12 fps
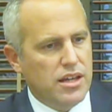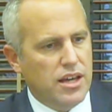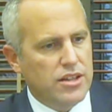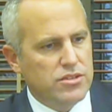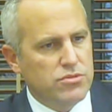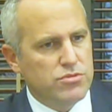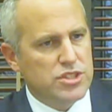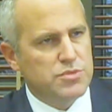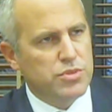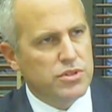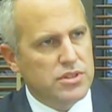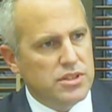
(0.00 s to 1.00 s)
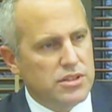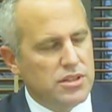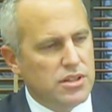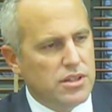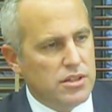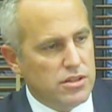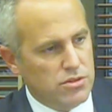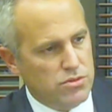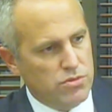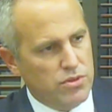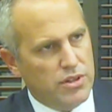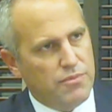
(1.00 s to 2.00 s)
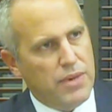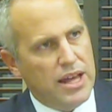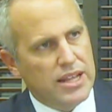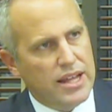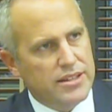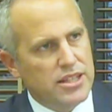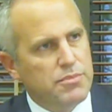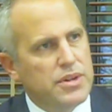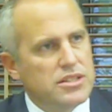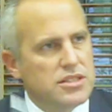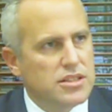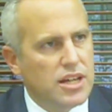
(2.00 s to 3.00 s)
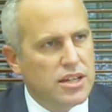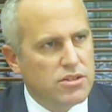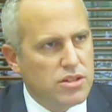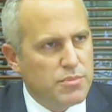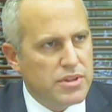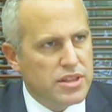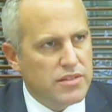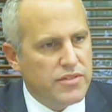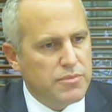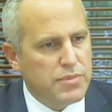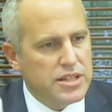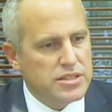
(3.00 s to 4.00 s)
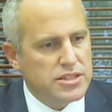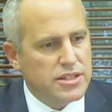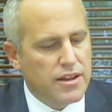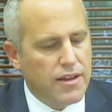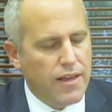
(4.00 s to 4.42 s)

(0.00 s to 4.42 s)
and to transport it to the Atlantic Basin and to the Pacific Basin.